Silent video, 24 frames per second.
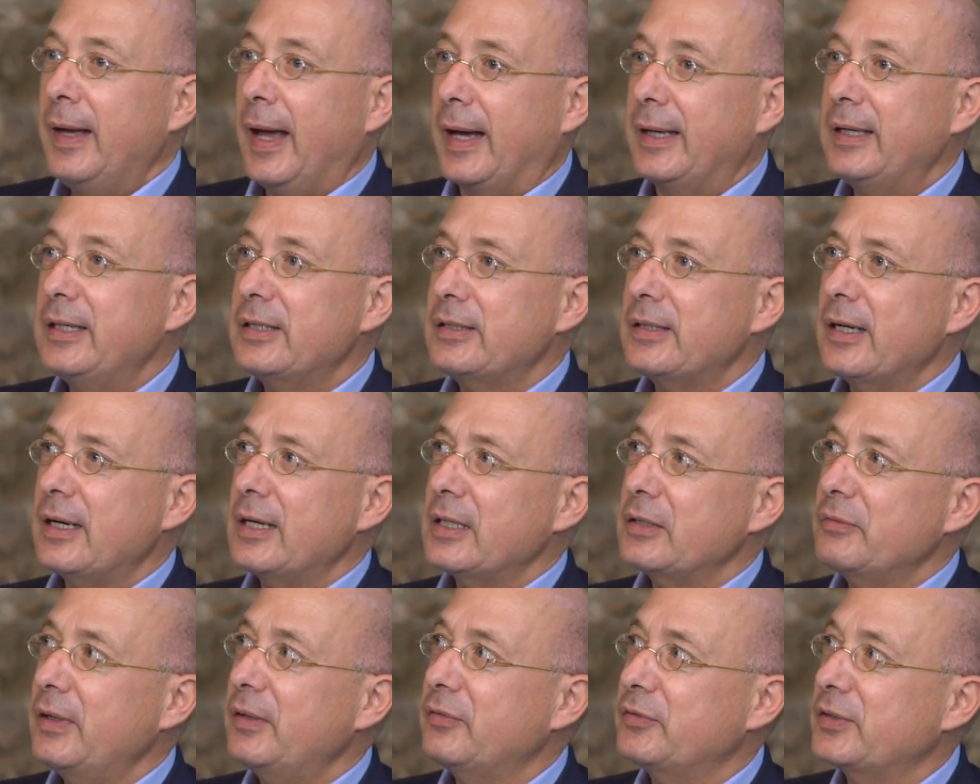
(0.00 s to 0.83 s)
And he
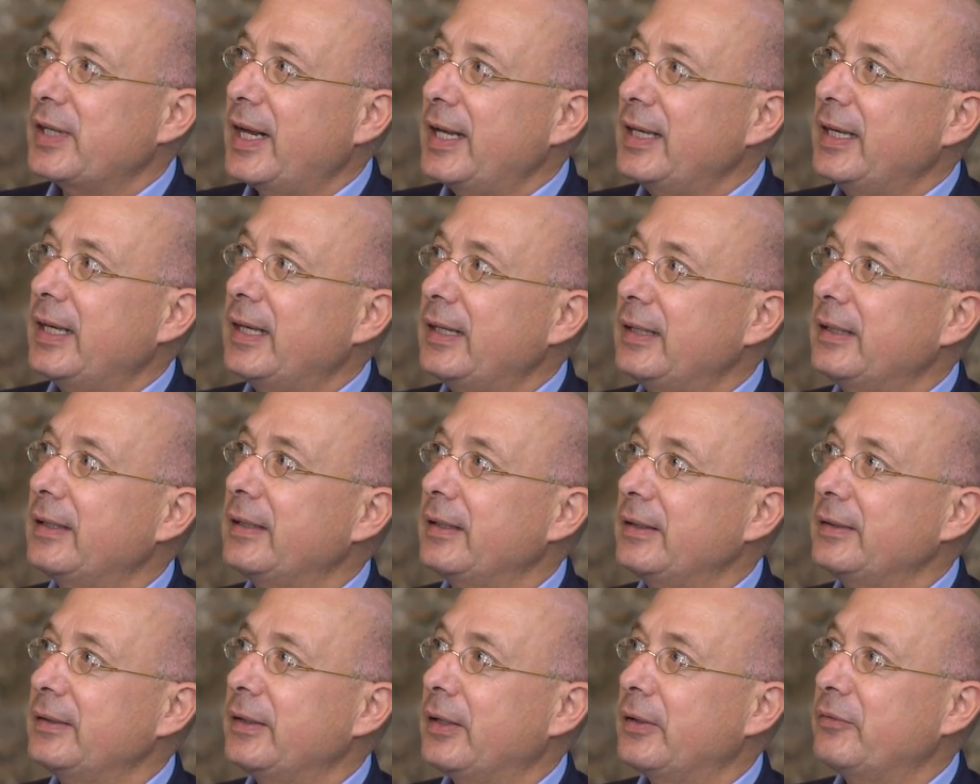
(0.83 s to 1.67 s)
starts with
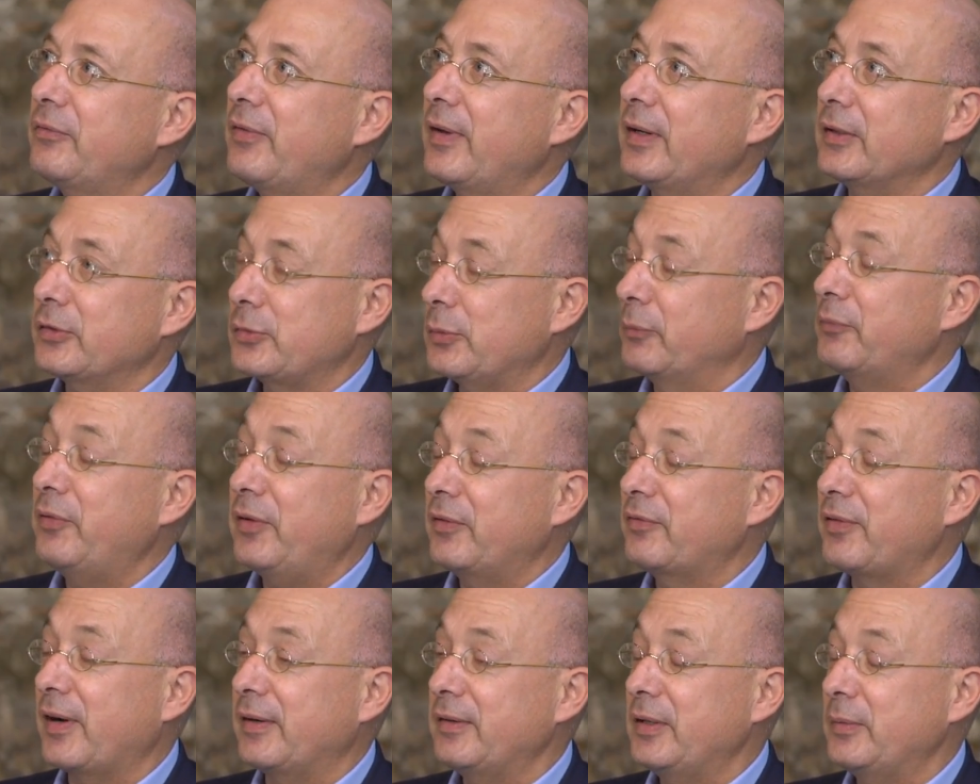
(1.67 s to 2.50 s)
saying,
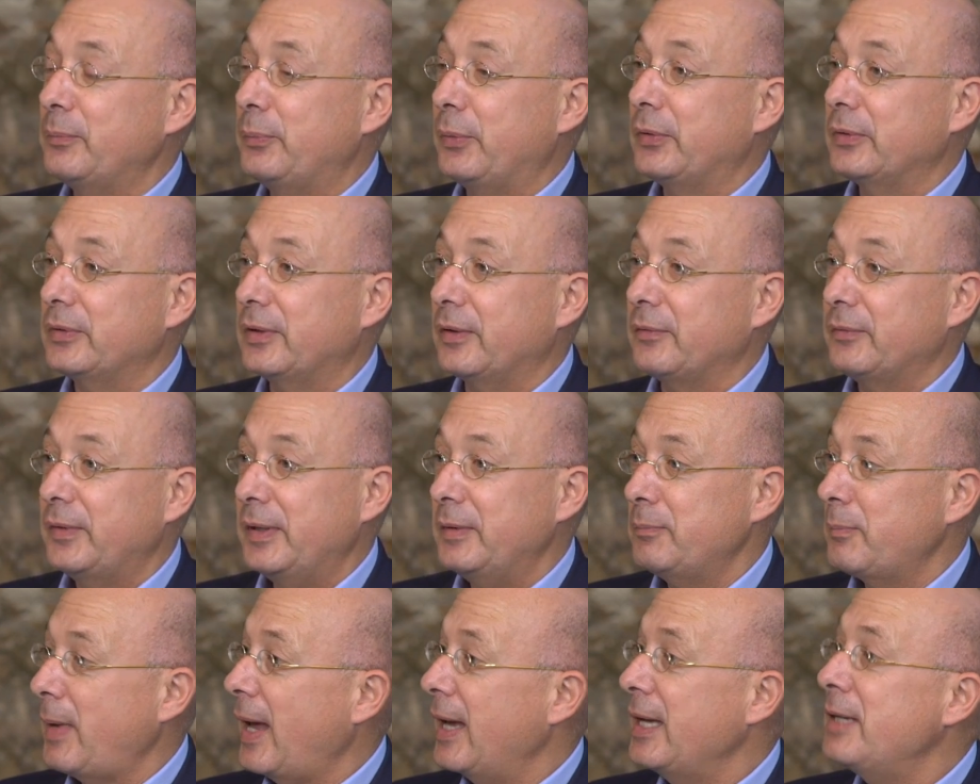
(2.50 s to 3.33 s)
something very important.
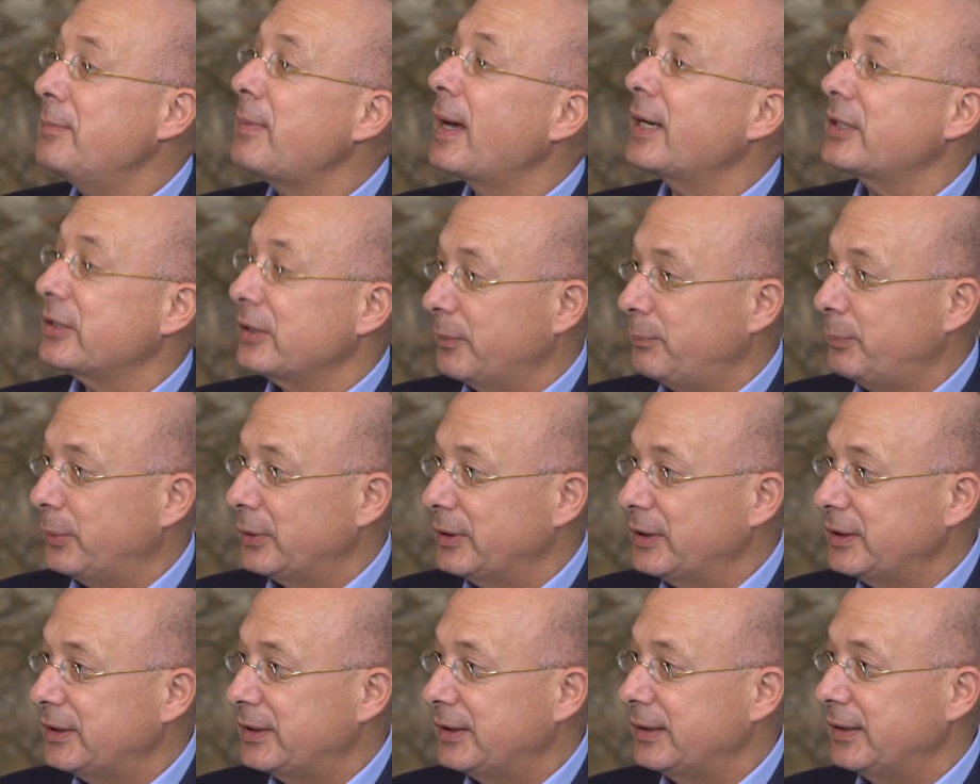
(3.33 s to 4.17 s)
He makes an
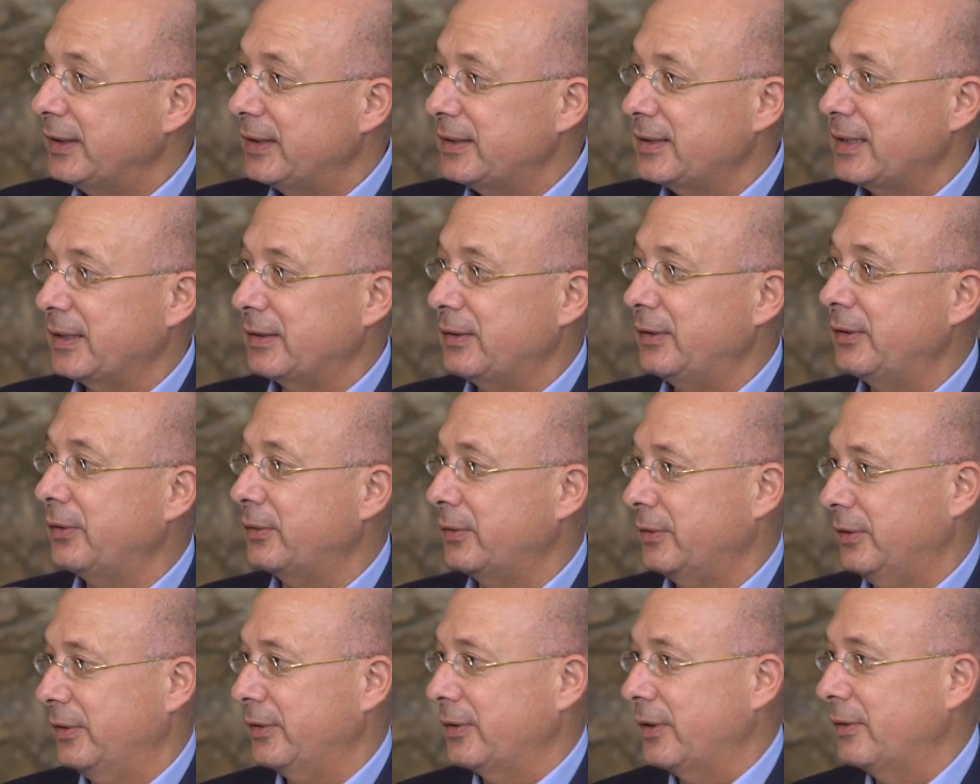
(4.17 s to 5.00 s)
apology. He said,
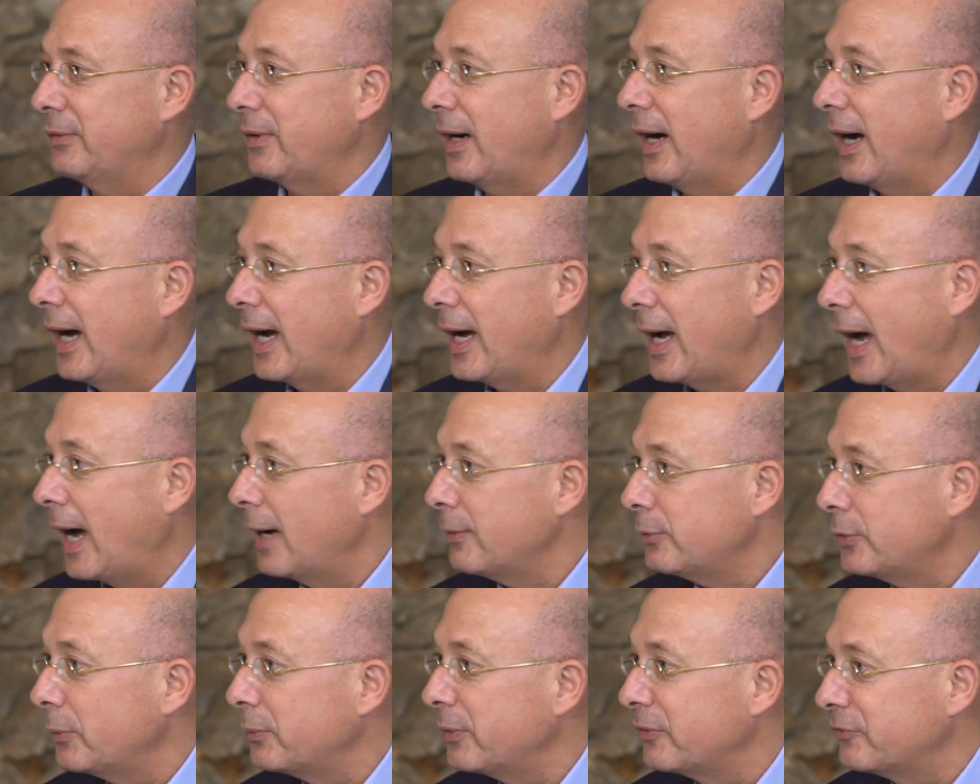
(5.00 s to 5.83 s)
look,
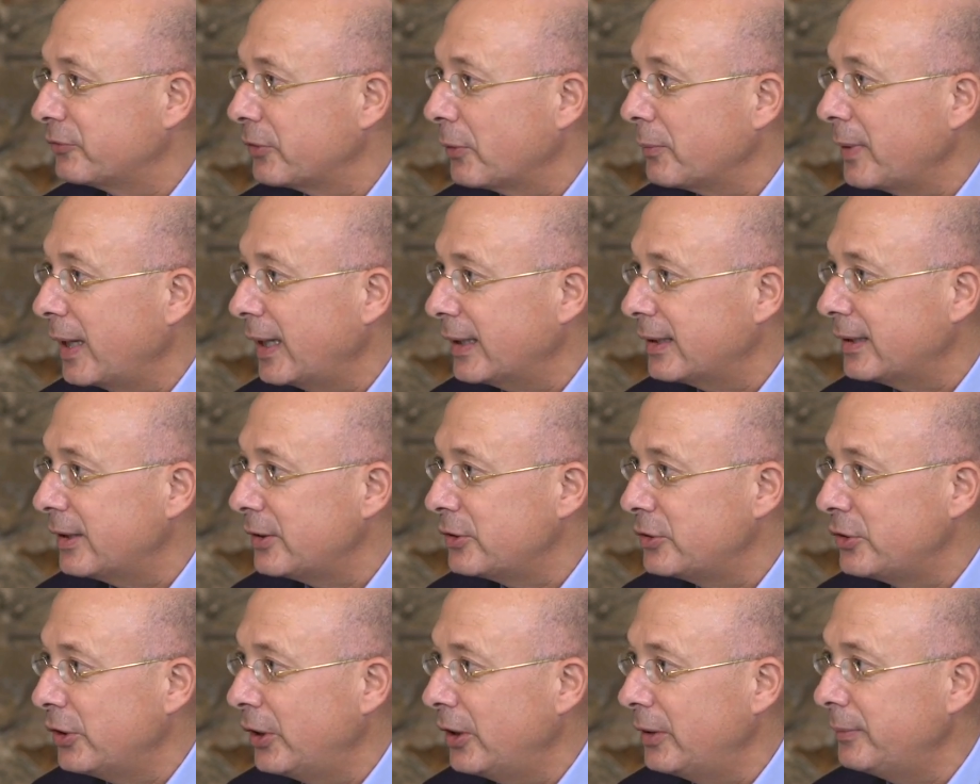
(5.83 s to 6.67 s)
I'm coming from
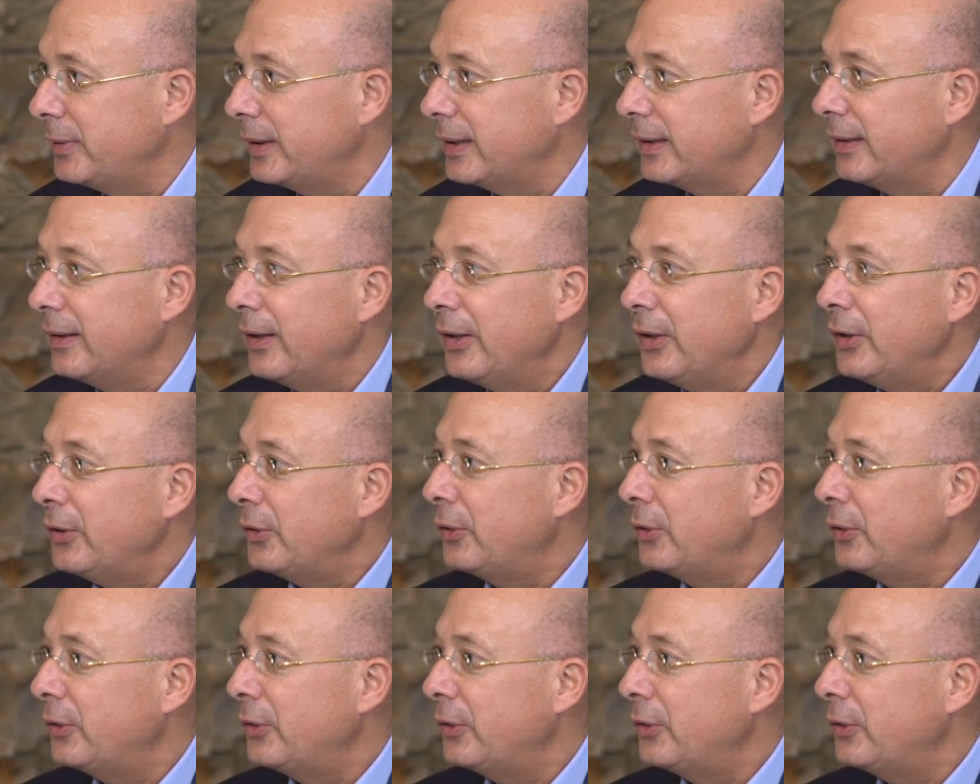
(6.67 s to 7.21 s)
Hitler Germany.